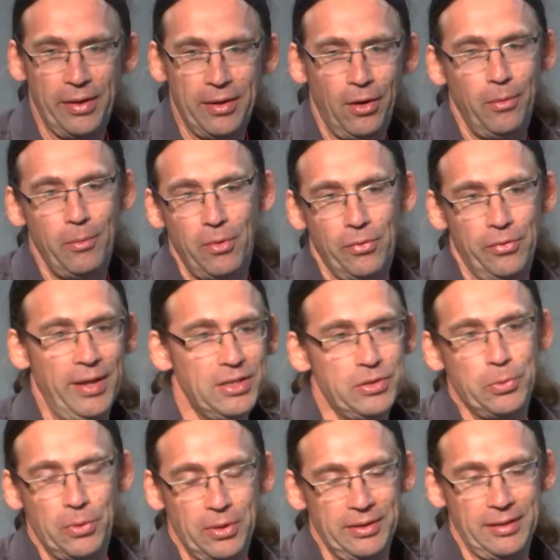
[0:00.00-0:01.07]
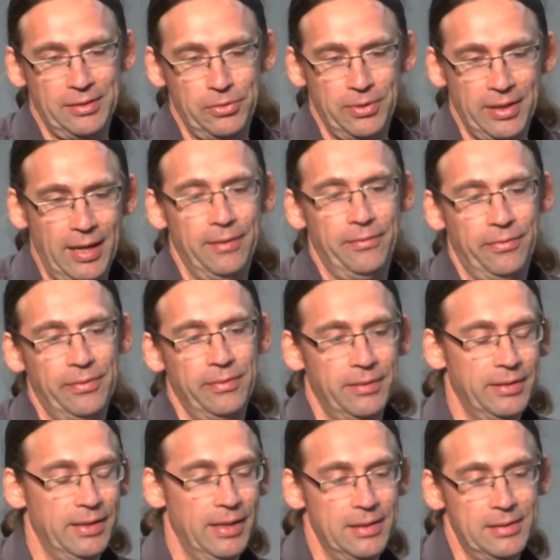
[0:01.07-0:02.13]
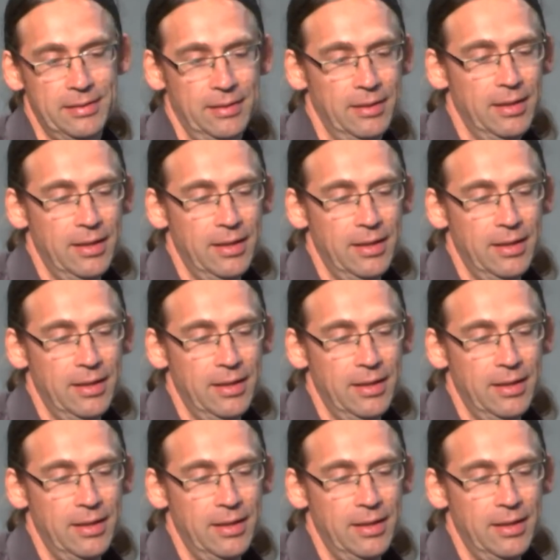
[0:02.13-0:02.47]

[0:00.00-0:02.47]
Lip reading: common network that you have, yes,